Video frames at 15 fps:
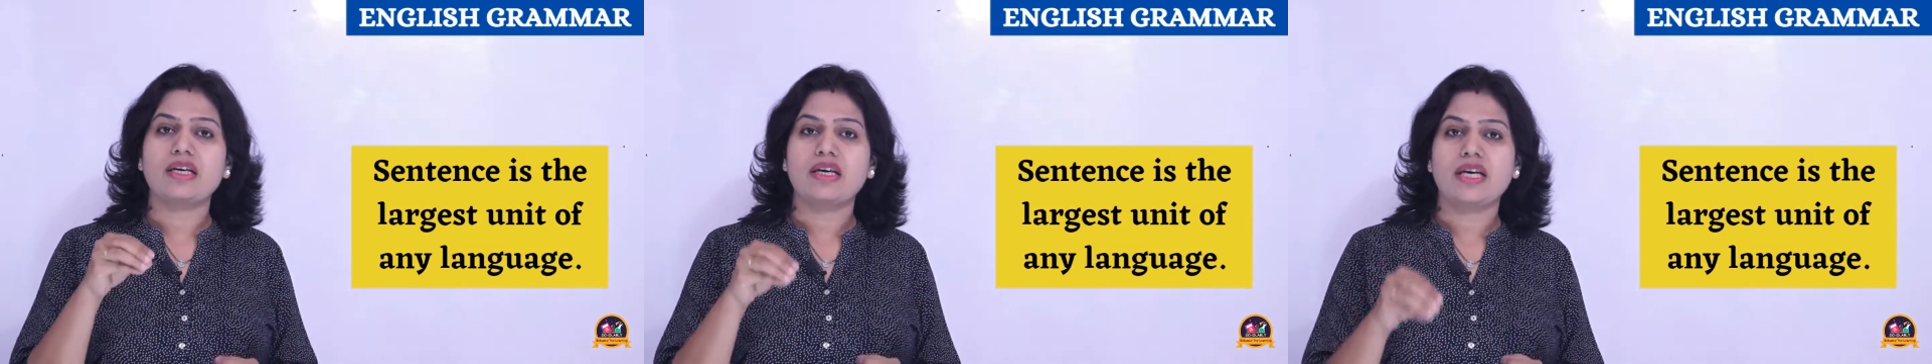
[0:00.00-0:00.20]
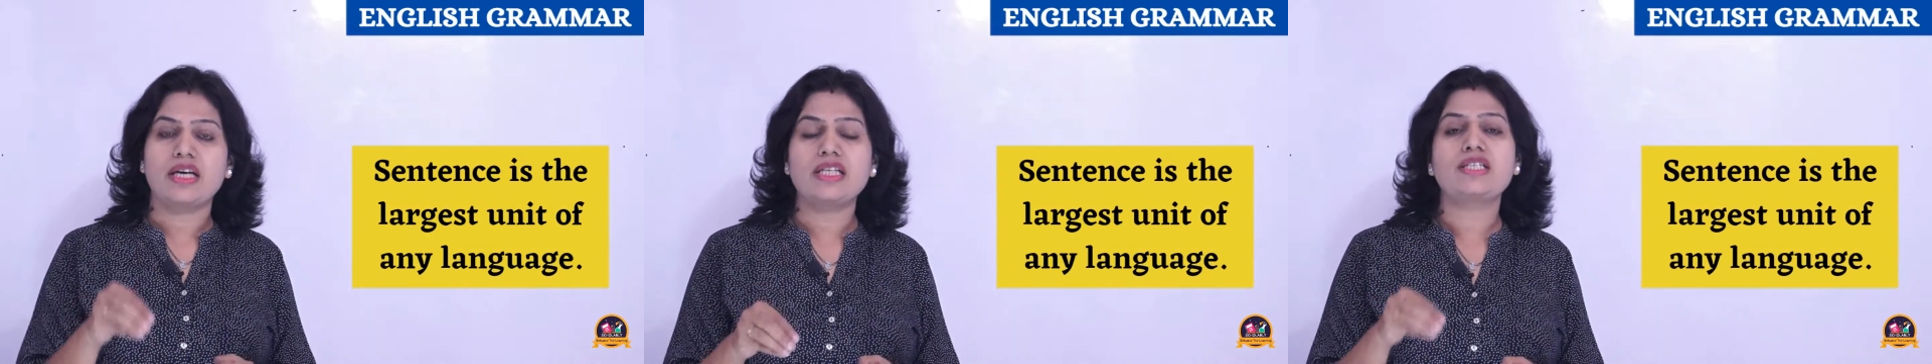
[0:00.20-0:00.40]

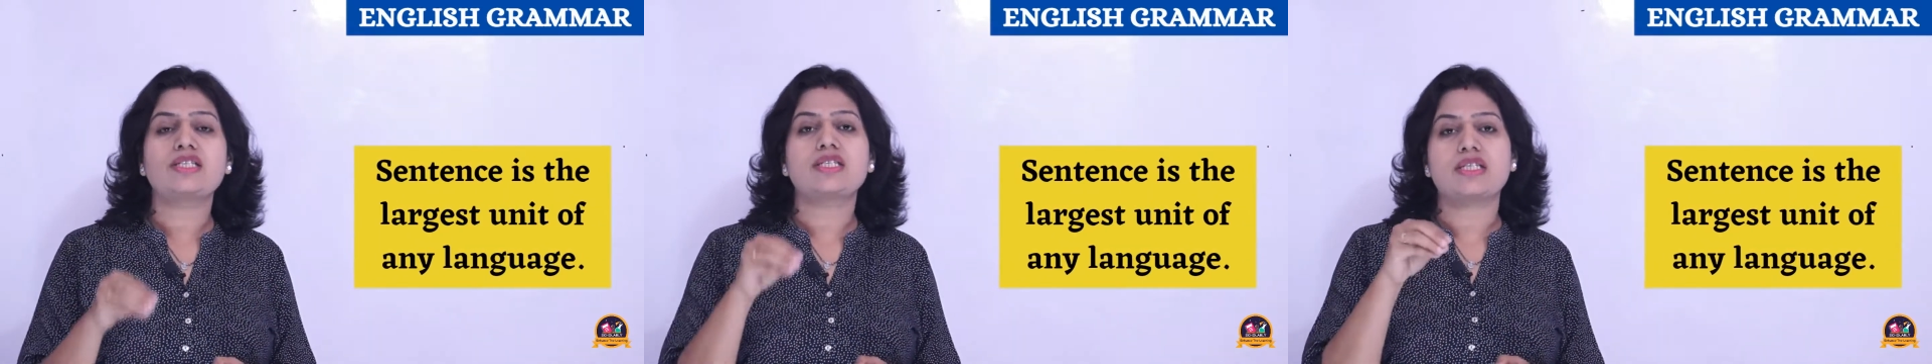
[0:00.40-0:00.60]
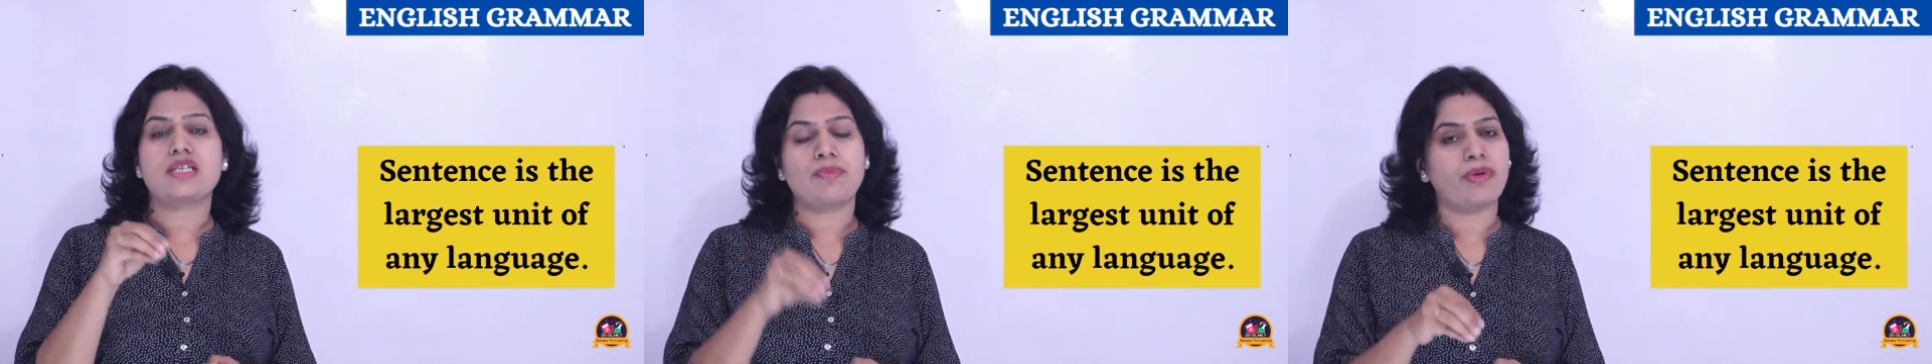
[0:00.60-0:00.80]

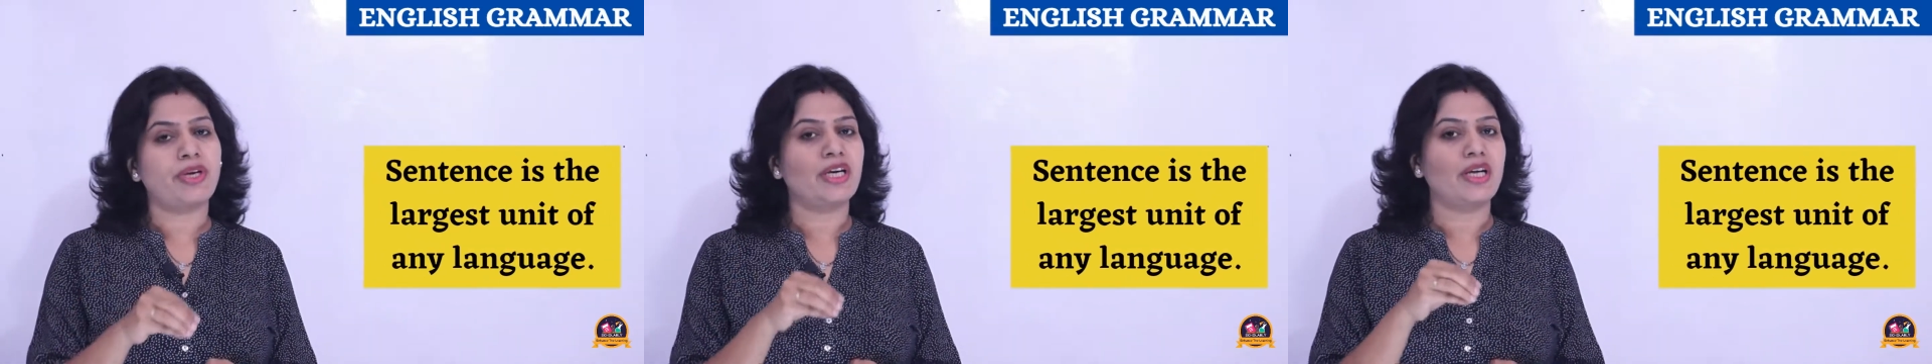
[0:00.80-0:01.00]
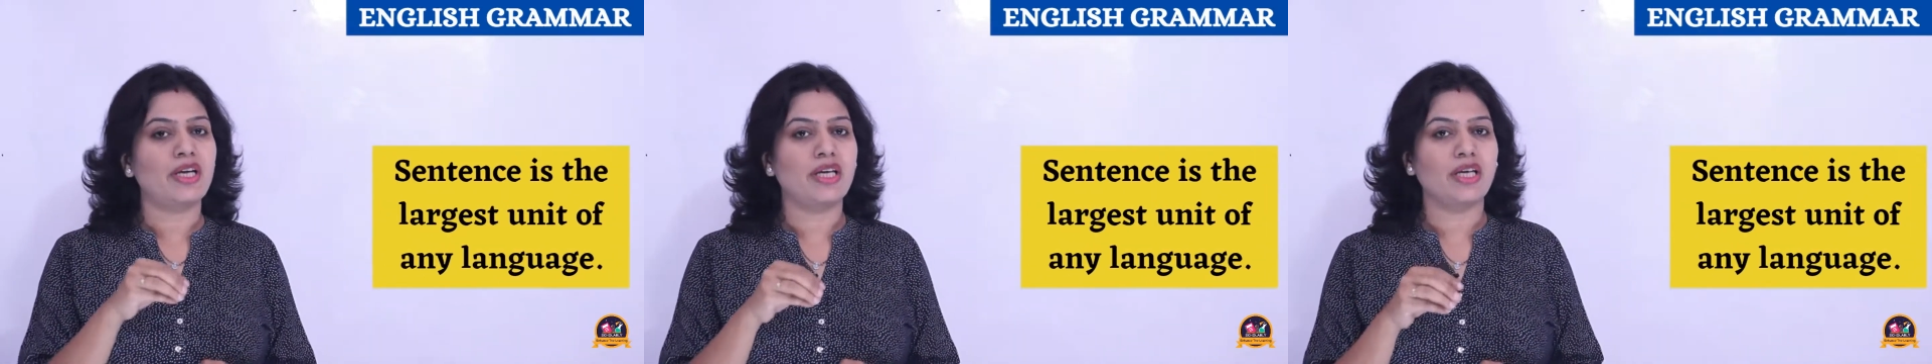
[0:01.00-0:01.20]
it's
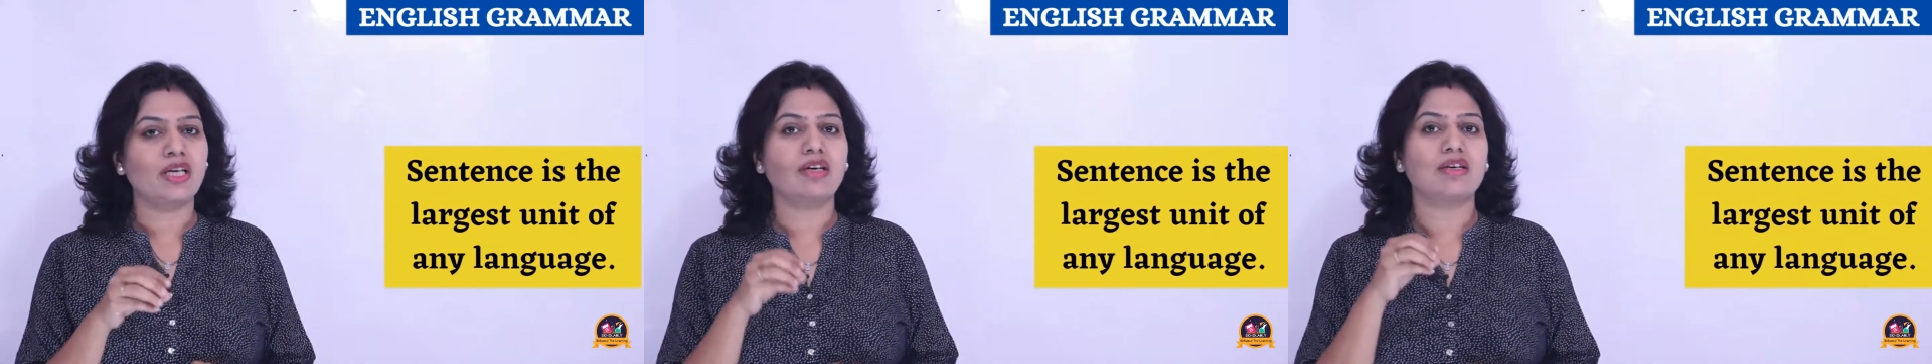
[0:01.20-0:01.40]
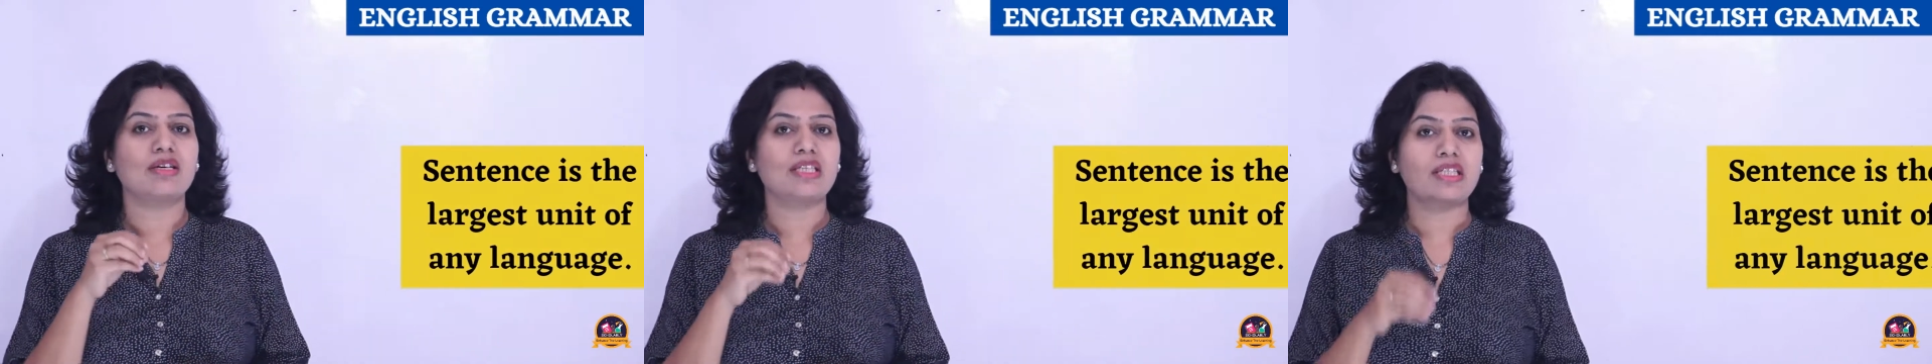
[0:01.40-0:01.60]
typically
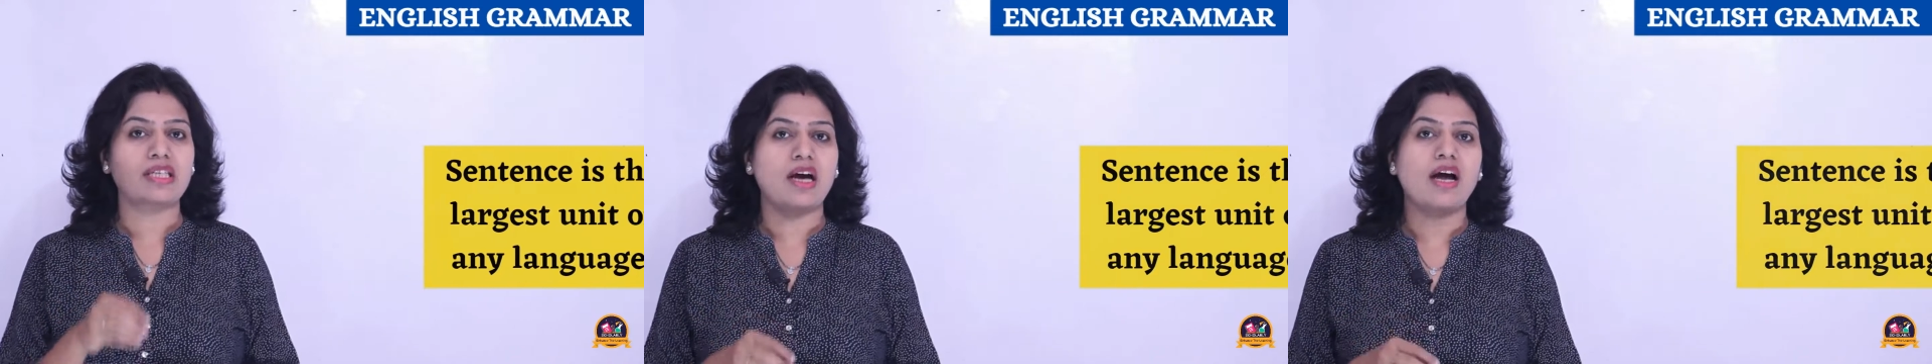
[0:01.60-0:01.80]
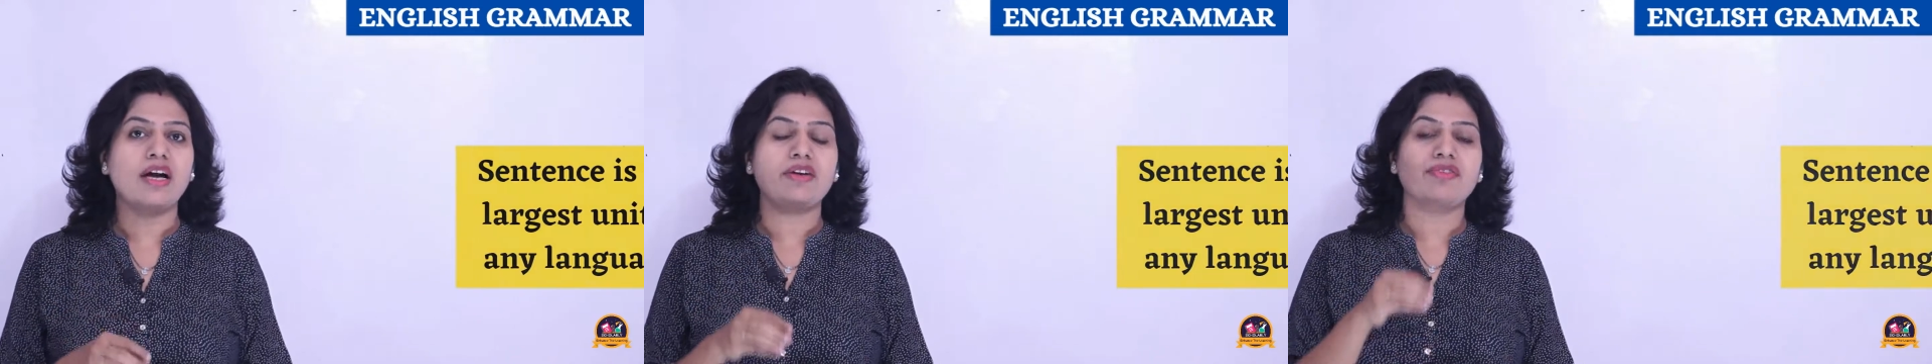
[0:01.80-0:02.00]
start